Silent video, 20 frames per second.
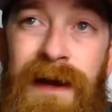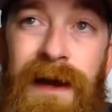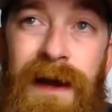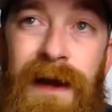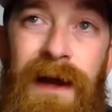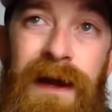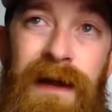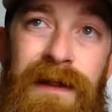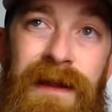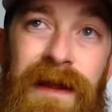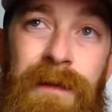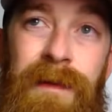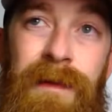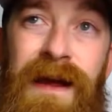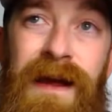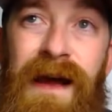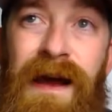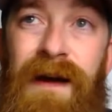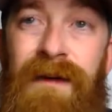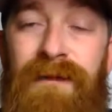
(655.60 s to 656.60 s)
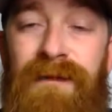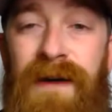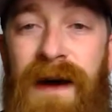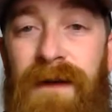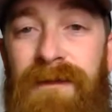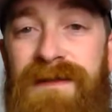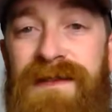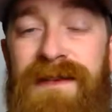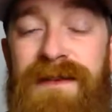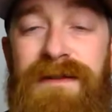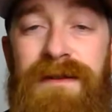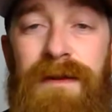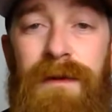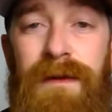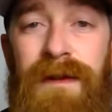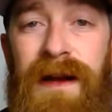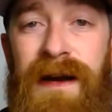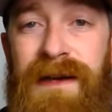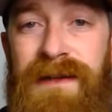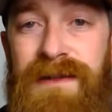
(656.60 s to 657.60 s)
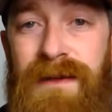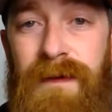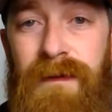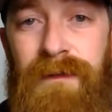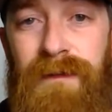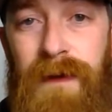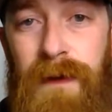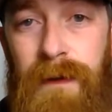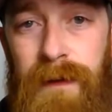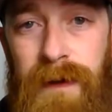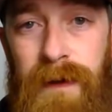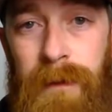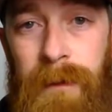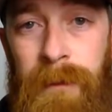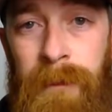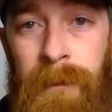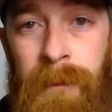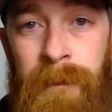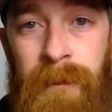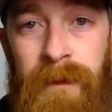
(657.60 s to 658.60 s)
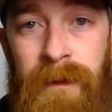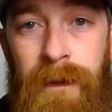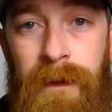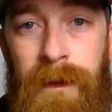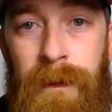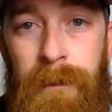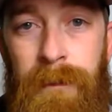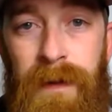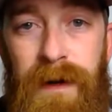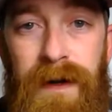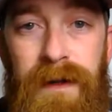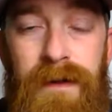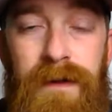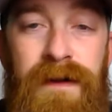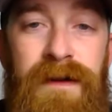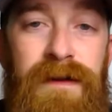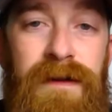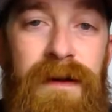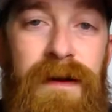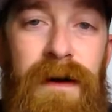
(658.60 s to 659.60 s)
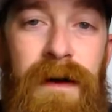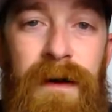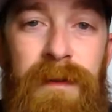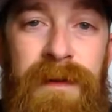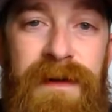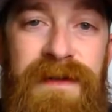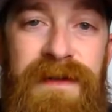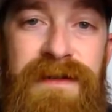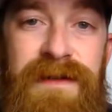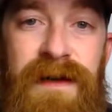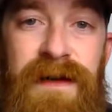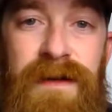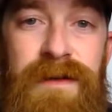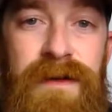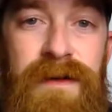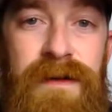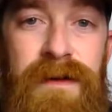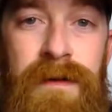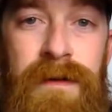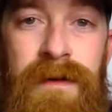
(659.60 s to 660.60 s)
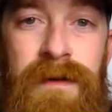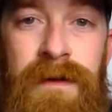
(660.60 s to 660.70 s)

And they may have 500-600 likes on a photo. But look at the comment section.